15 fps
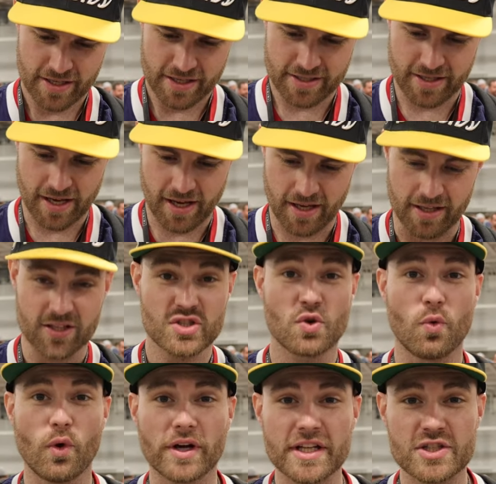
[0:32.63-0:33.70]
It's a
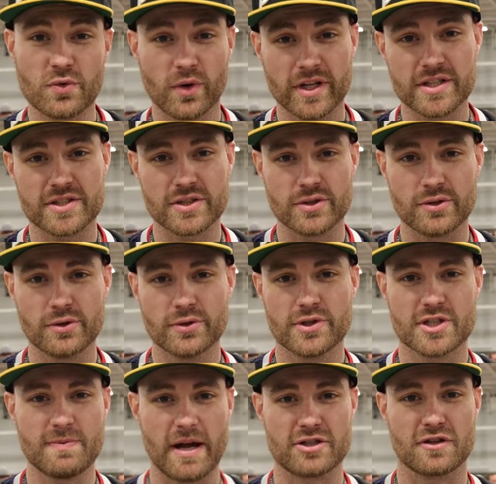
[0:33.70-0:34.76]
2022
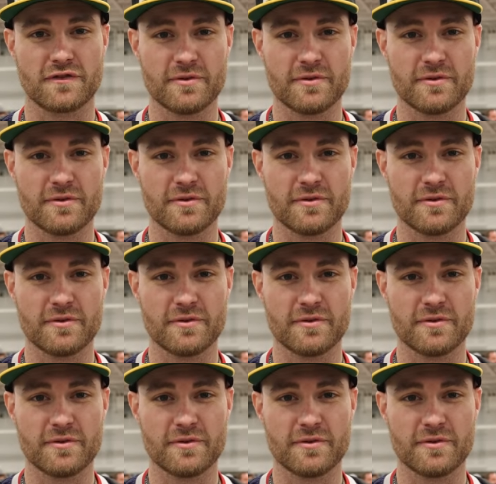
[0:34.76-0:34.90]
Spectra